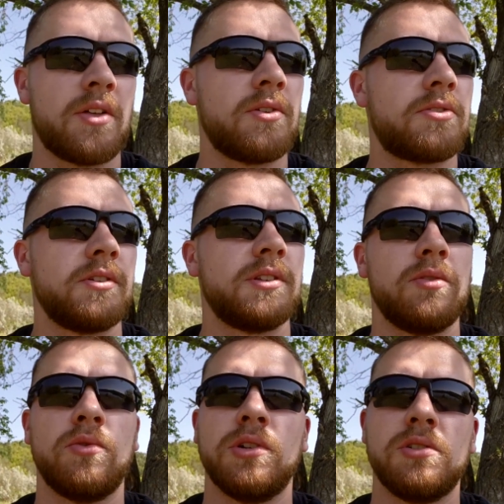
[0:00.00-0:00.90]
other thing that
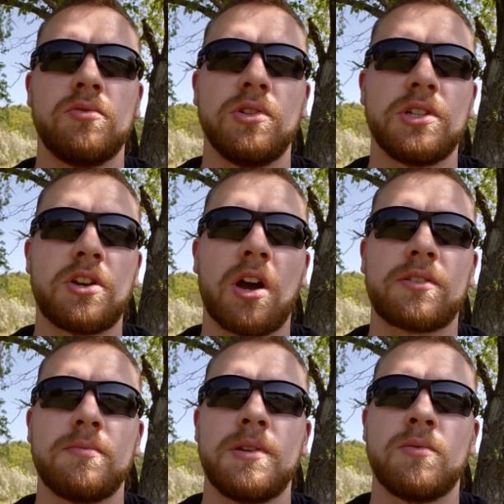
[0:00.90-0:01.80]
really, really got
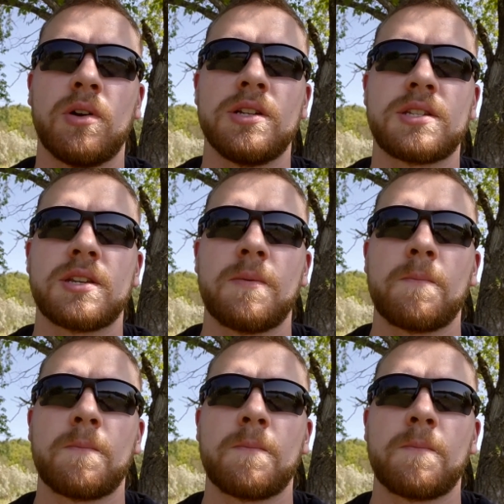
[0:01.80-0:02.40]
to me was,